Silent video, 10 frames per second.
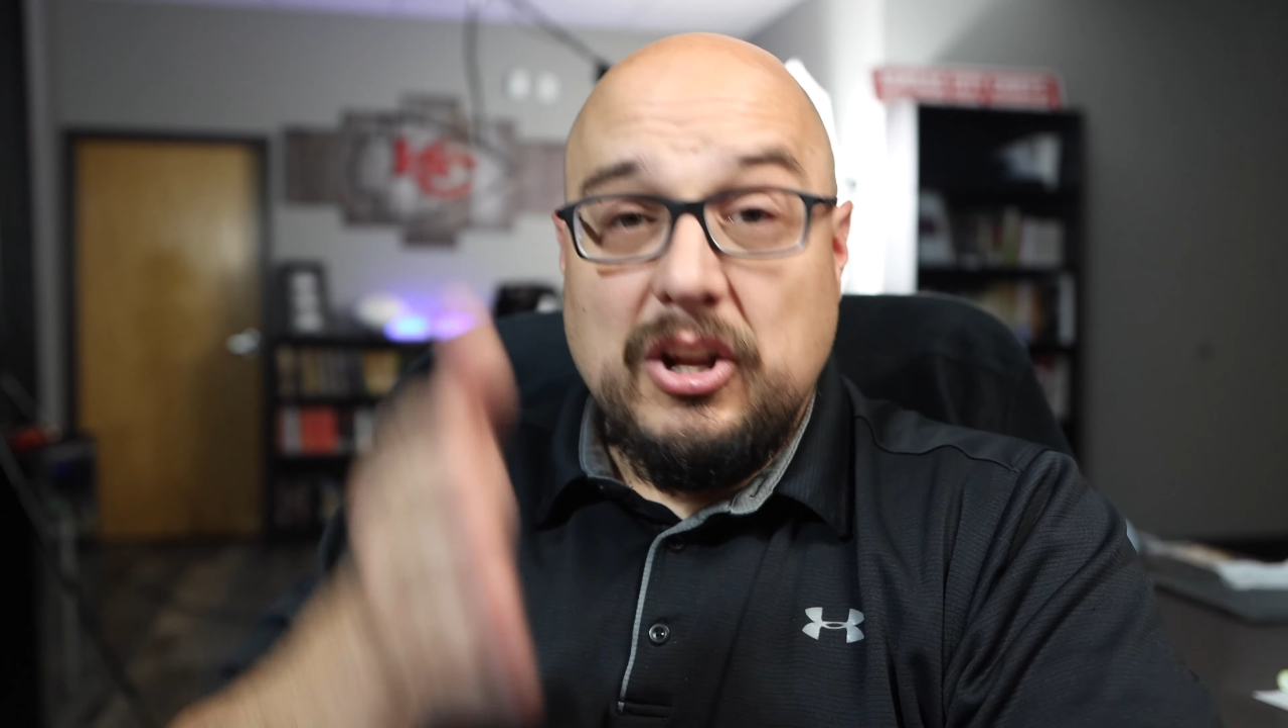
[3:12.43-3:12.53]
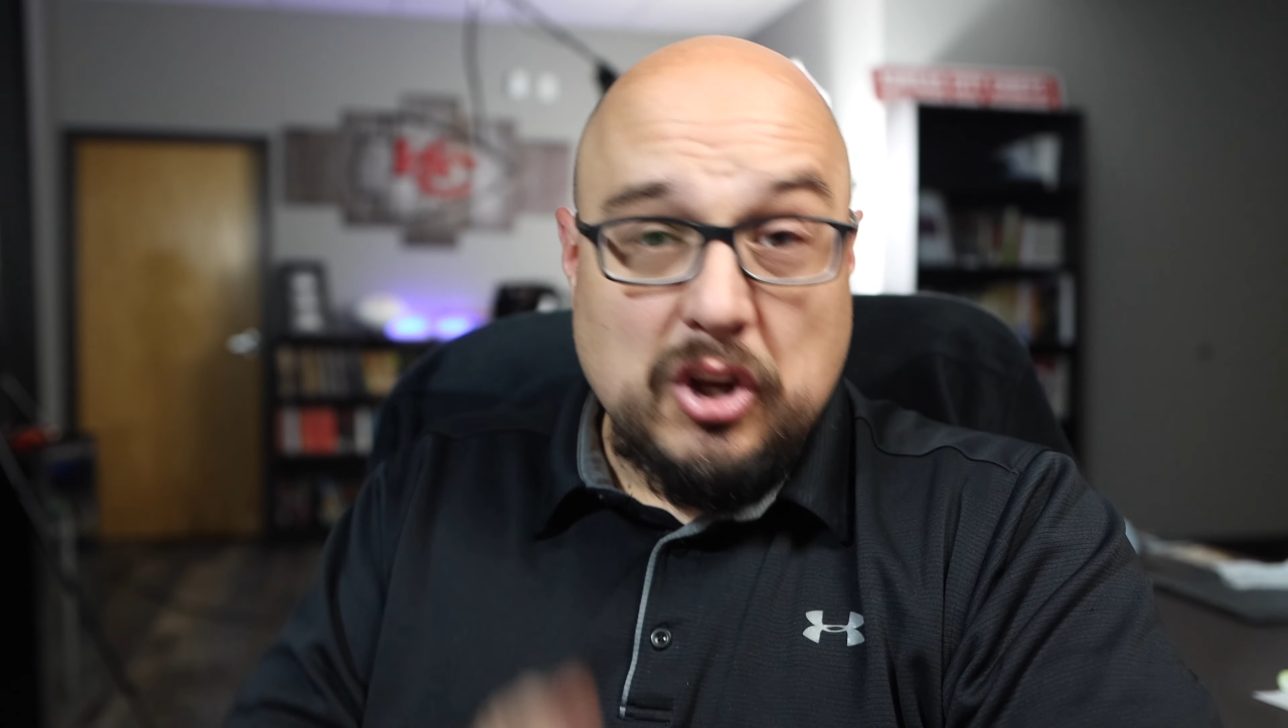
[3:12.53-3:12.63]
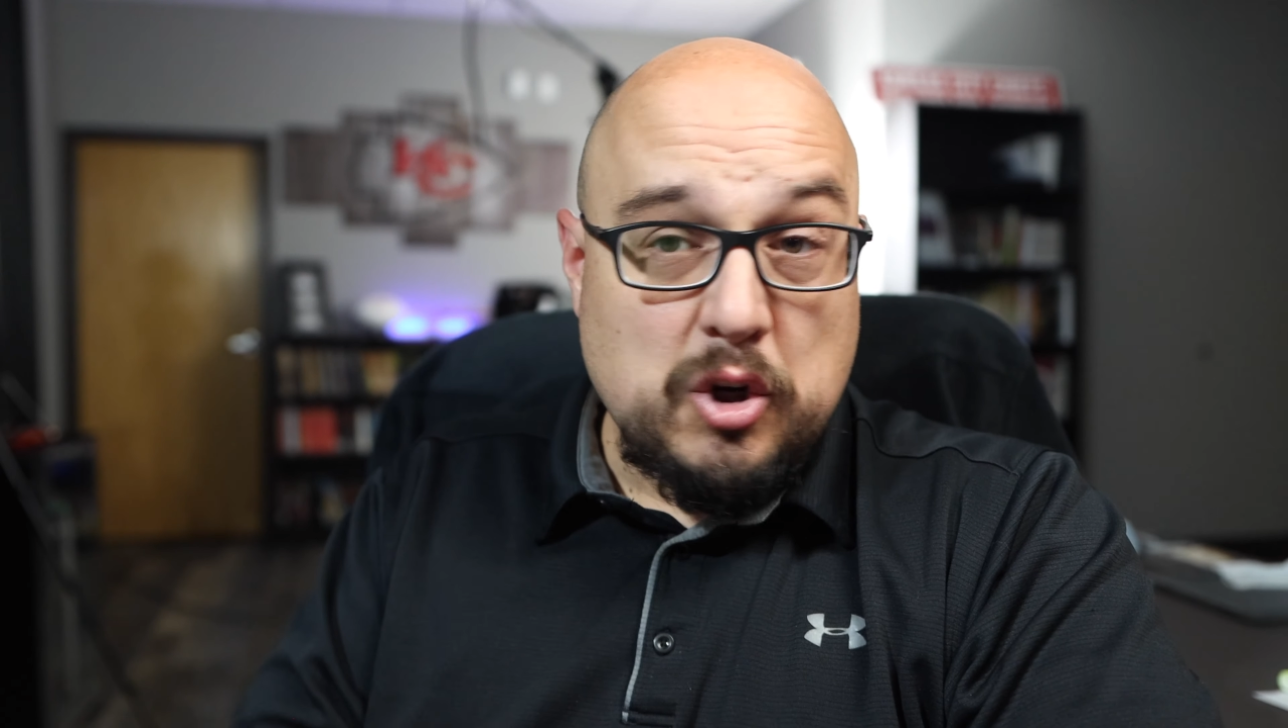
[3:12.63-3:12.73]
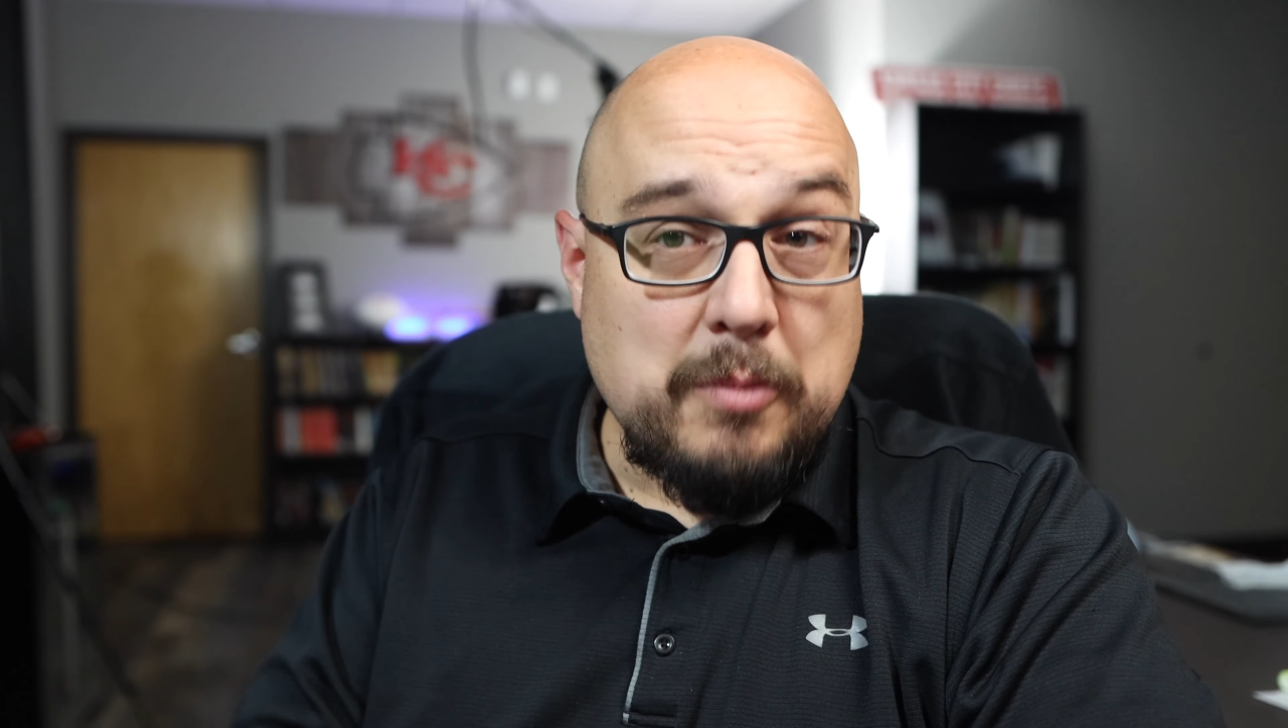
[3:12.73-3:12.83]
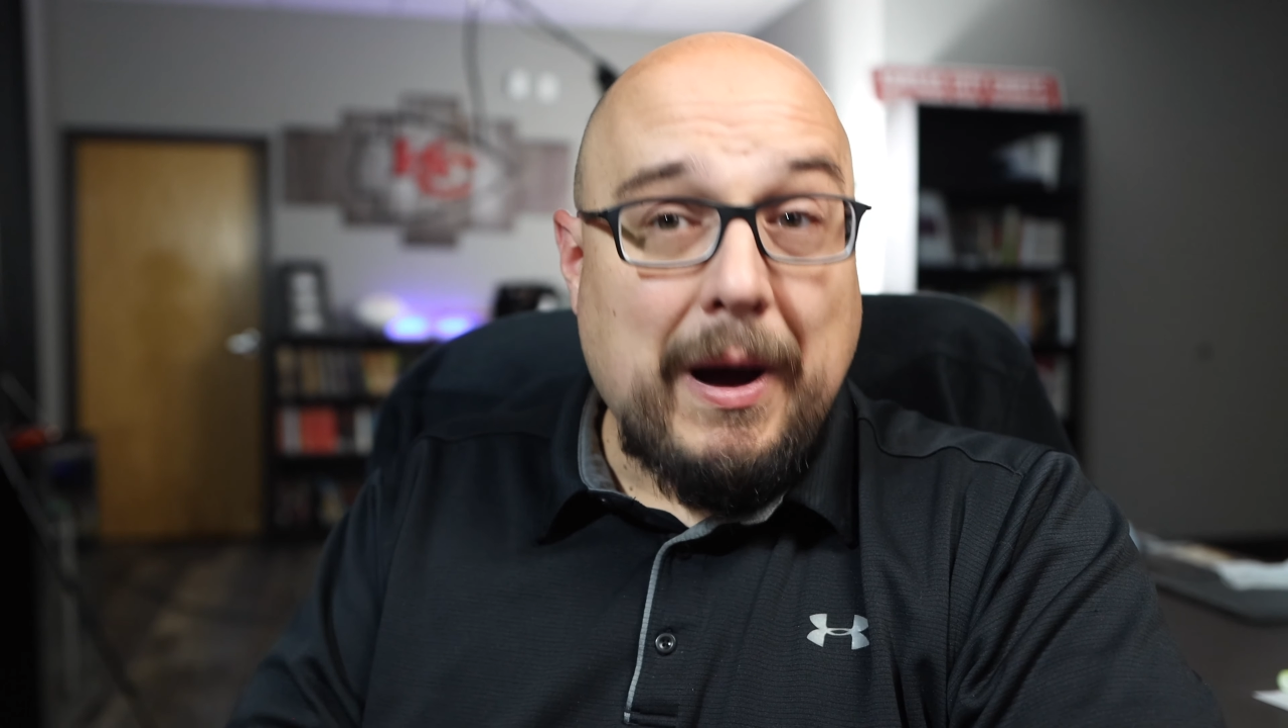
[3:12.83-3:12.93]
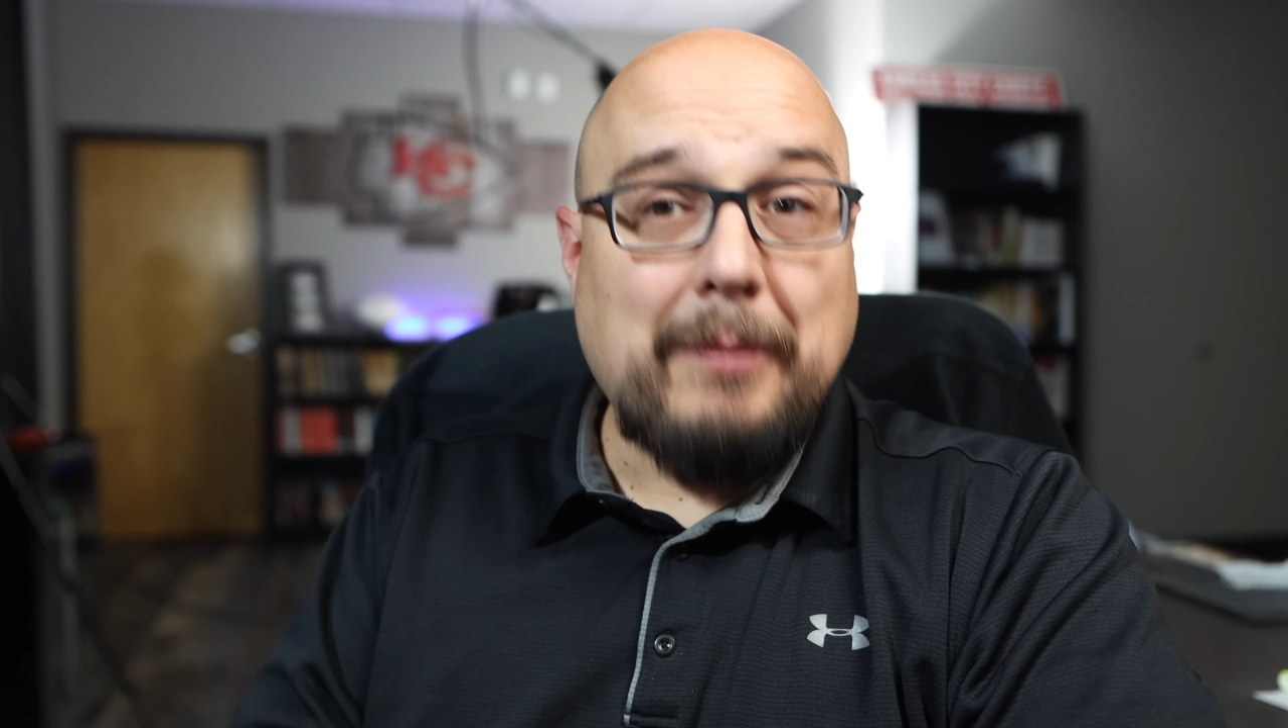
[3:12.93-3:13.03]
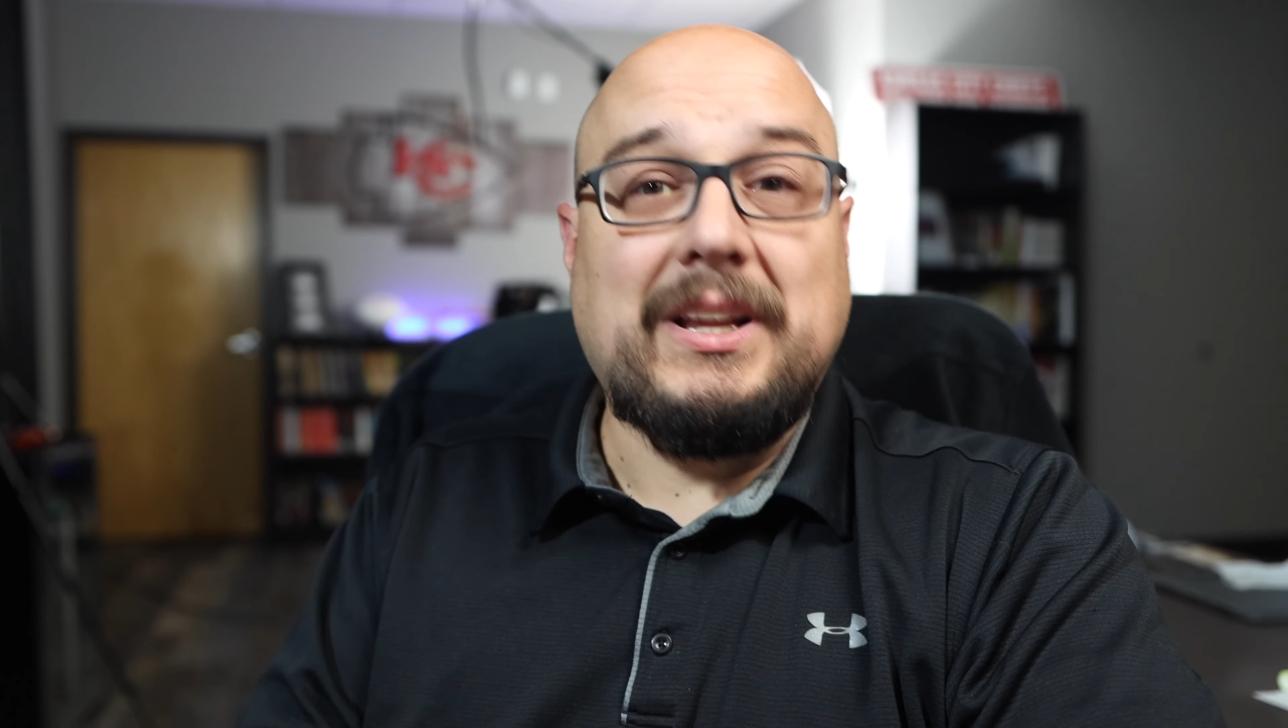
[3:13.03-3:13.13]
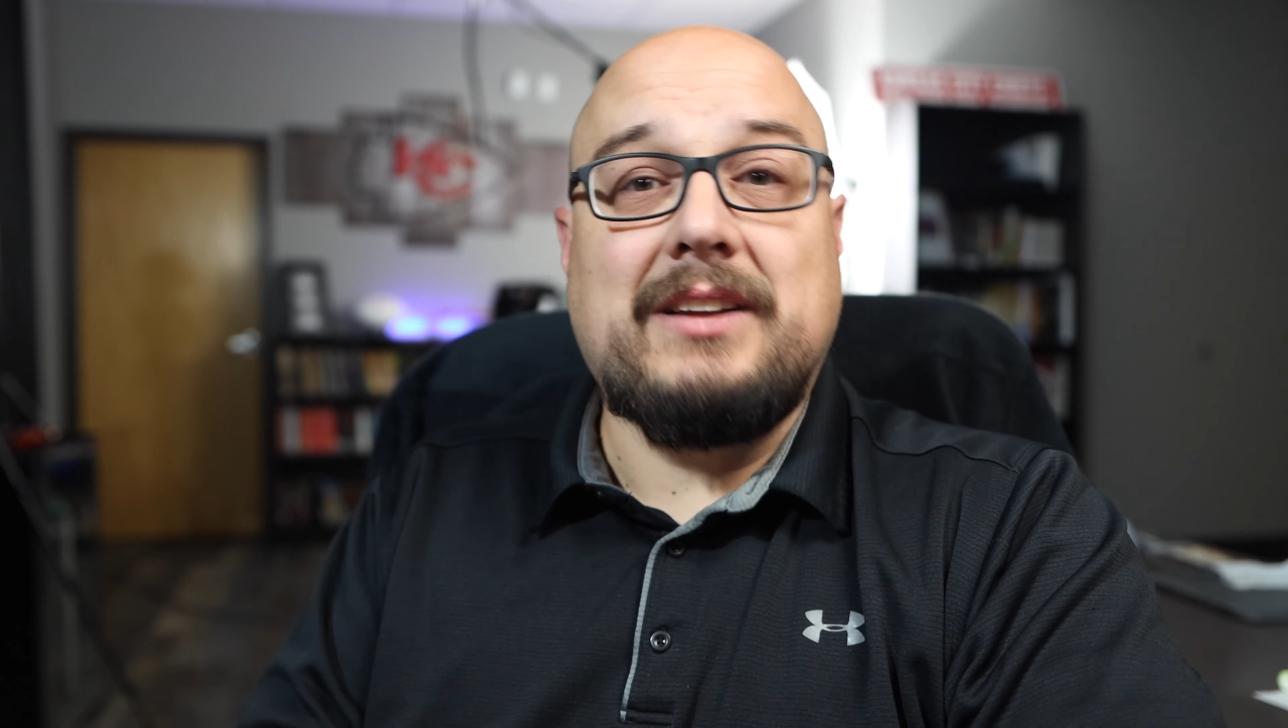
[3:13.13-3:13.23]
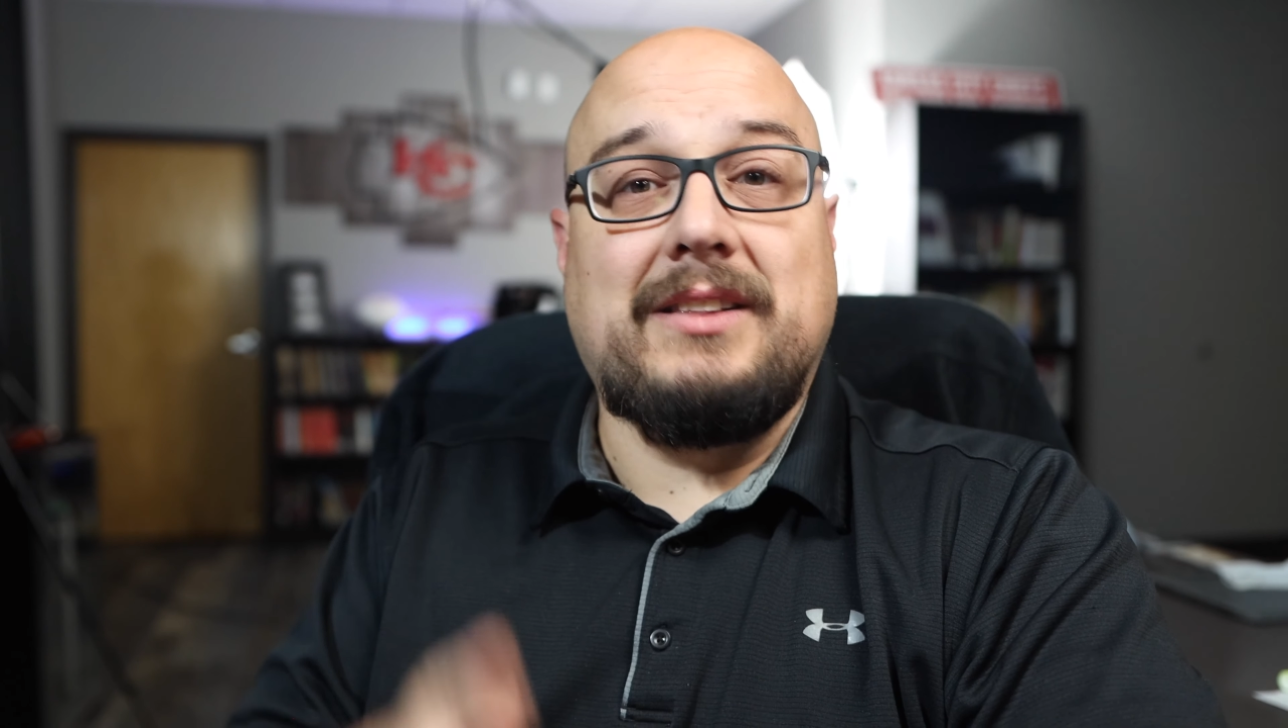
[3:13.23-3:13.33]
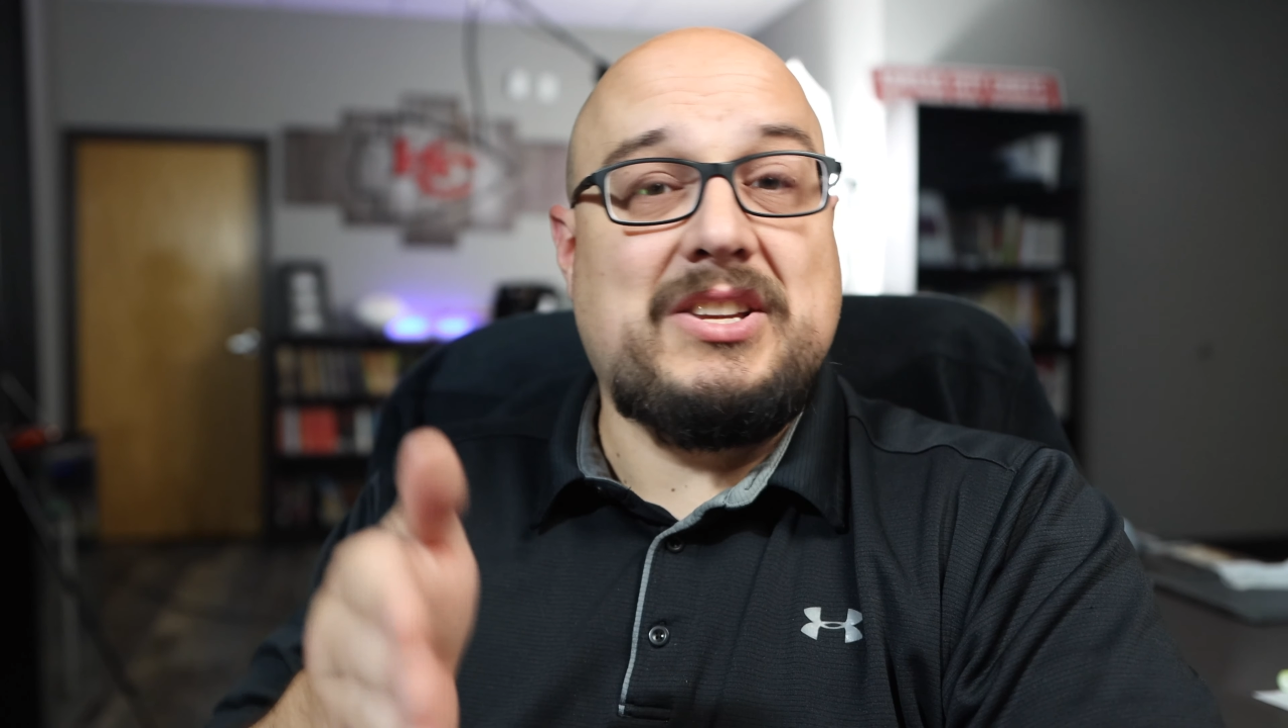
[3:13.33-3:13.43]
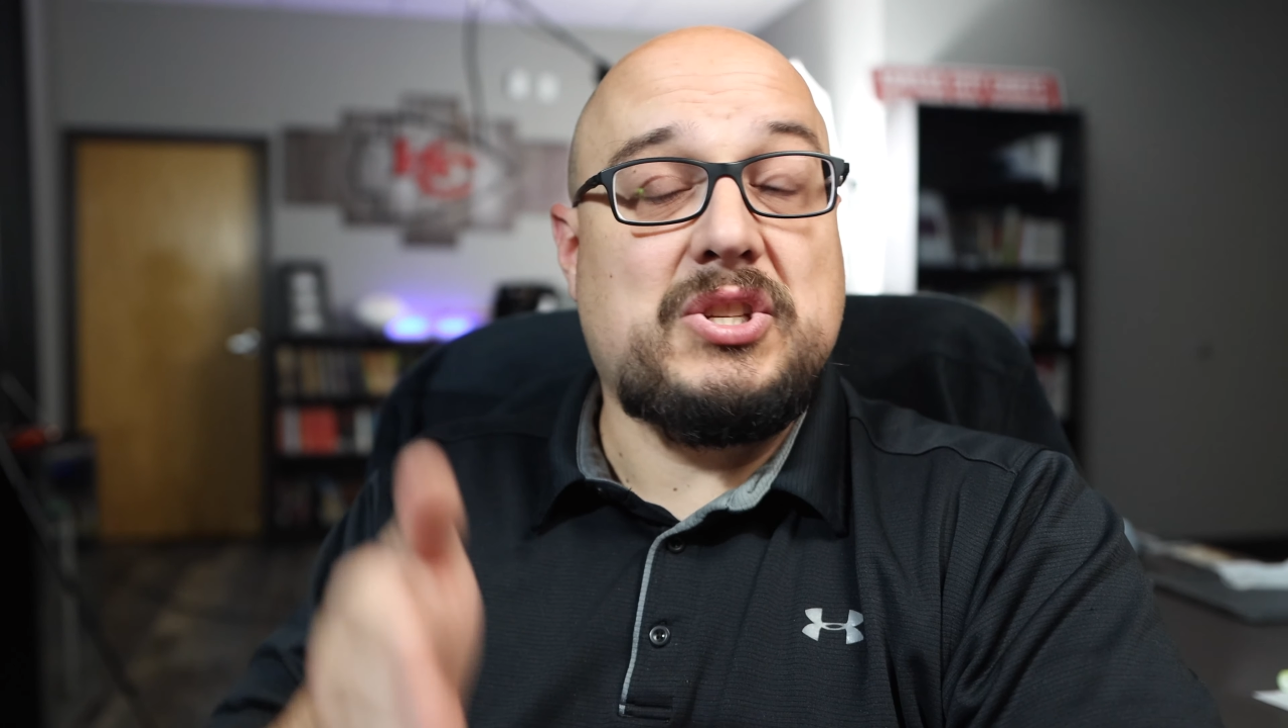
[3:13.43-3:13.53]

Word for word: to do publicly